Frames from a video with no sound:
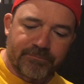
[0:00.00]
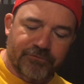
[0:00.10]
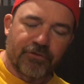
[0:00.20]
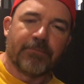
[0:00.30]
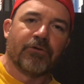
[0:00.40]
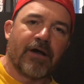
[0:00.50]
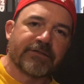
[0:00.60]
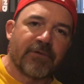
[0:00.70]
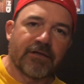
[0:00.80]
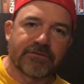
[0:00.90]
3 Blue Eyes
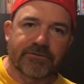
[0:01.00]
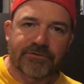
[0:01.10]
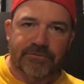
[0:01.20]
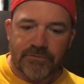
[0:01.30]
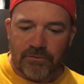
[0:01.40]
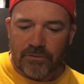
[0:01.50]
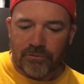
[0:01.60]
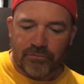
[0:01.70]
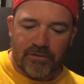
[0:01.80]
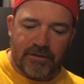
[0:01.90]
monsters or
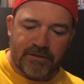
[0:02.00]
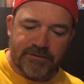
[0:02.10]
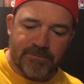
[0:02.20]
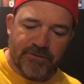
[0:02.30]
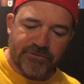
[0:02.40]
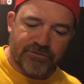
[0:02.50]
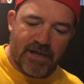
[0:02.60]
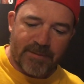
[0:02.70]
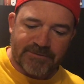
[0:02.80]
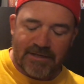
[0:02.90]
3 spells or
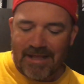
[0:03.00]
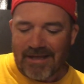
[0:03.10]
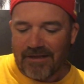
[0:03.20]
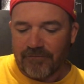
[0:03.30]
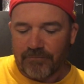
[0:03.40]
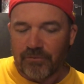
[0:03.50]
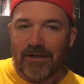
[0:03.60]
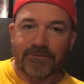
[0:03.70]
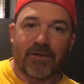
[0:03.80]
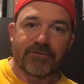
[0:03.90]
traps that have Blue
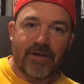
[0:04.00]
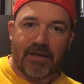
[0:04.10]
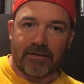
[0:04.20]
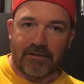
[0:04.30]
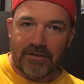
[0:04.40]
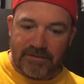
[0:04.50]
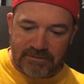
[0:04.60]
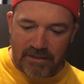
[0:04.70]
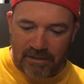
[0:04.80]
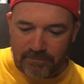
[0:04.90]
Eyes White Dragon in its
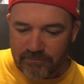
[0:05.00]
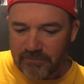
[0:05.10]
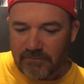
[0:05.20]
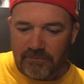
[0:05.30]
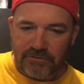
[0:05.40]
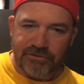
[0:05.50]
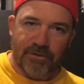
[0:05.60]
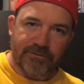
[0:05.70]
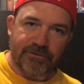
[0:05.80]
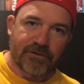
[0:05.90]
name.
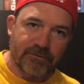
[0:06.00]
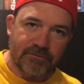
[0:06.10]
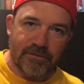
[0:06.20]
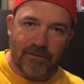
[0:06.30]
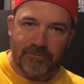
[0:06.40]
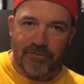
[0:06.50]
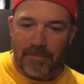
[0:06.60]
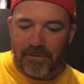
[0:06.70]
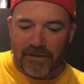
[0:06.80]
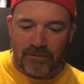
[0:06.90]
Show it to your, they
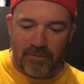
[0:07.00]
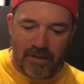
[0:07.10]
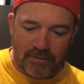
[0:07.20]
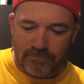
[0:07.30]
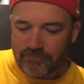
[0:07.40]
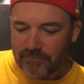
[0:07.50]
pick it at random.